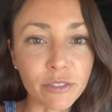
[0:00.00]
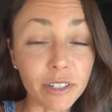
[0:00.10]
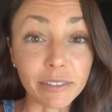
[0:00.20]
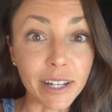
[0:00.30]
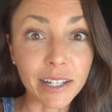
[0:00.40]
for
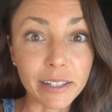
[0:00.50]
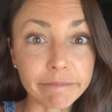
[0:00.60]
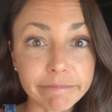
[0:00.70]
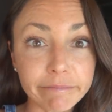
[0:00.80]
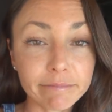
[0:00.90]
a Friday.
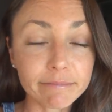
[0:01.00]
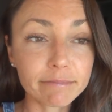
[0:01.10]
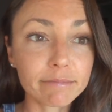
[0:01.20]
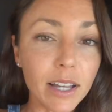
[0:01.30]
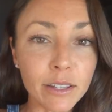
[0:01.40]

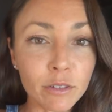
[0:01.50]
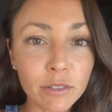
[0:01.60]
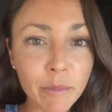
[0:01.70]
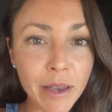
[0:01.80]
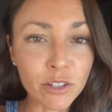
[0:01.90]
I could
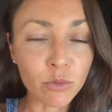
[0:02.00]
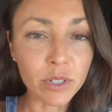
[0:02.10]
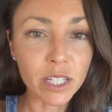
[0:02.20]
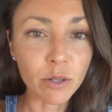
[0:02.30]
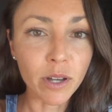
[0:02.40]
only imagine
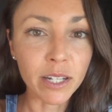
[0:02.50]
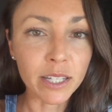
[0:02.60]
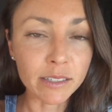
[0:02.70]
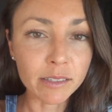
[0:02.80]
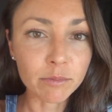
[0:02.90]
what Tijuana
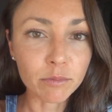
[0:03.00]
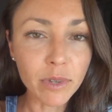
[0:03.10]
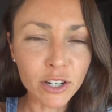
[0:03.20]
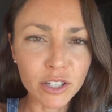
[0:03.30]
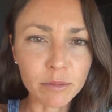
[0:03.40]
is.
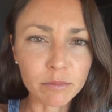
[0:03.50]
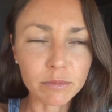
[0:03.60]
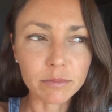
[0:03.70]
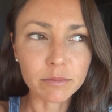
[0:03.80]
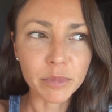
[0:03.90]
Actually,
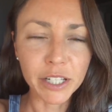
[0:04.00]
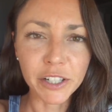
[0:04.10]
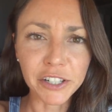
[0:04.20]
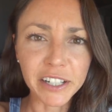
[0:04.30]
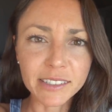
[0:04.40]
pretty
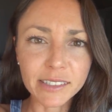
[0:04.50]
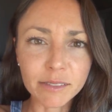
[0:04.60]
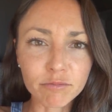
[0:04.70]
curious.